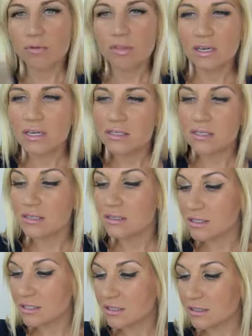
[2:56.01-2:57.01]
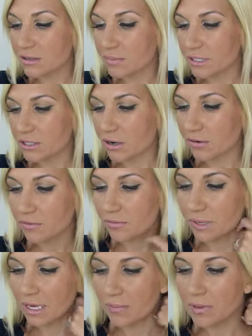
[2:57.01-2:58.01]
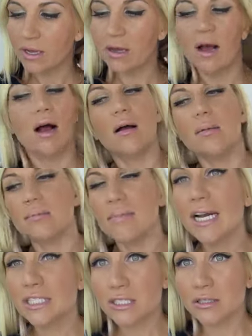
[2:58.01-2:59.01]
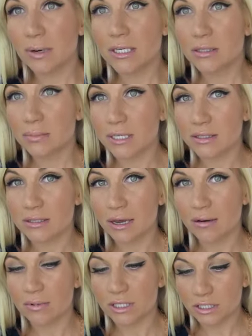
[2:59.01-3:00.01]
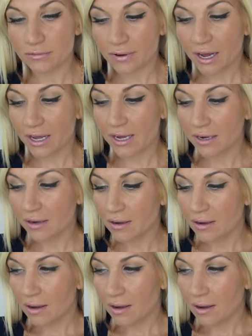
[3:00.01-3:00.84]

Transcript: with it is a little bit dark for me. Matches the rest of my skin, which is fine.